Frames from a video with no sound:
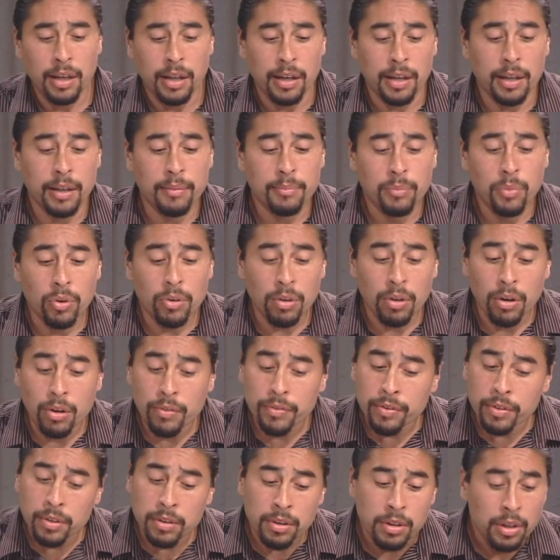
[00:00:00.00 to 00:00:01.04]

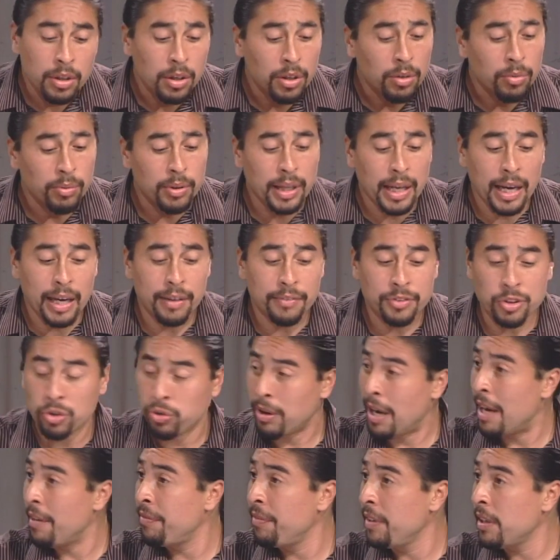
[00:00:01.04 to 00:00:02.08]
Moreover, we have
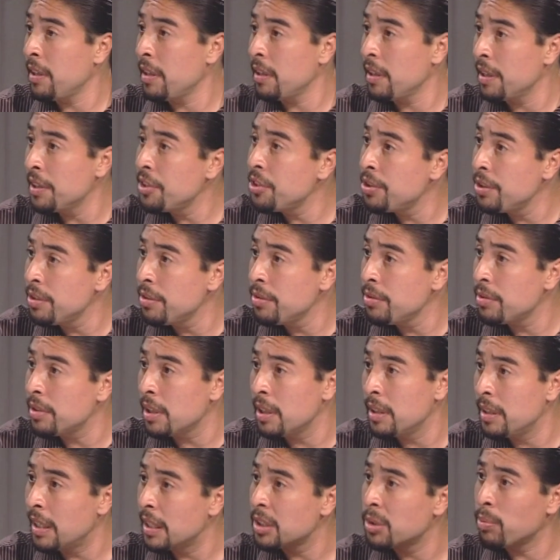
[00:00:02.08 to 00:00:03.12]
traffic issues,
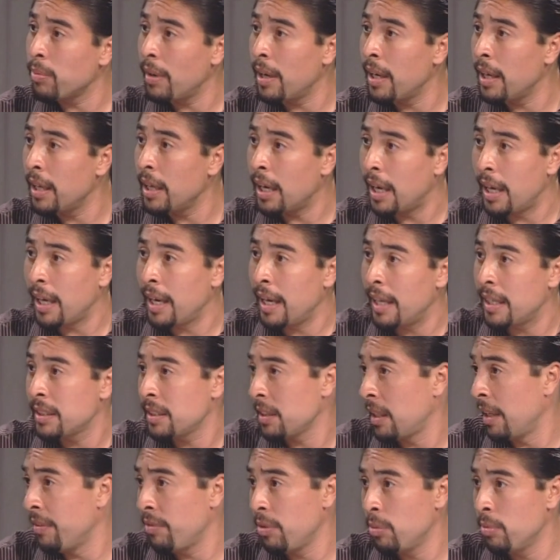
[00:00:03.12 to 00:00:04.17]
and that's why I
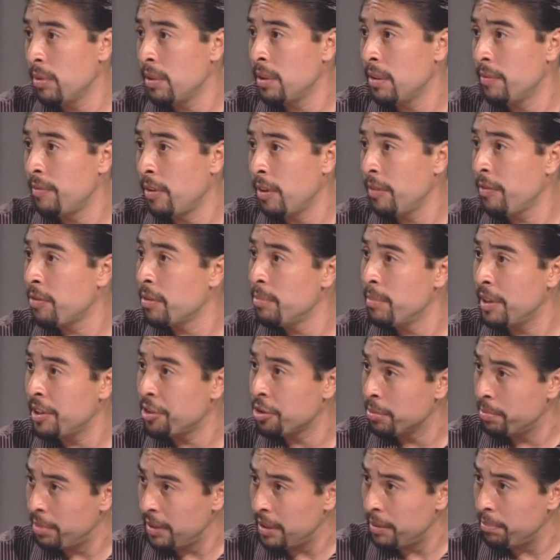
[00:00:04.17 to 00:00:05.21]
ask everyone to vote for
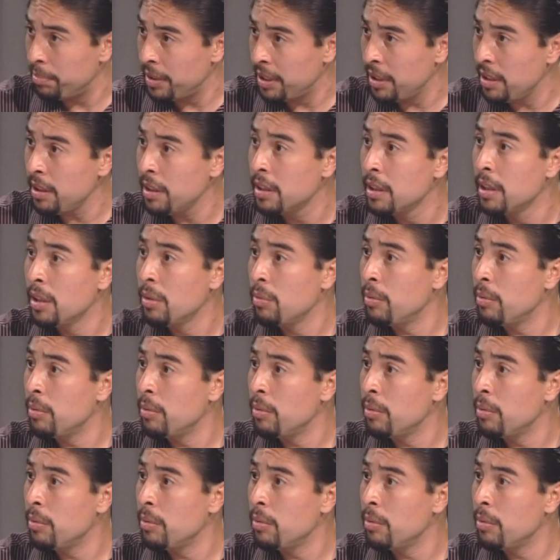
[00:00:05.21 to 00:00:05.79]
Measure BB.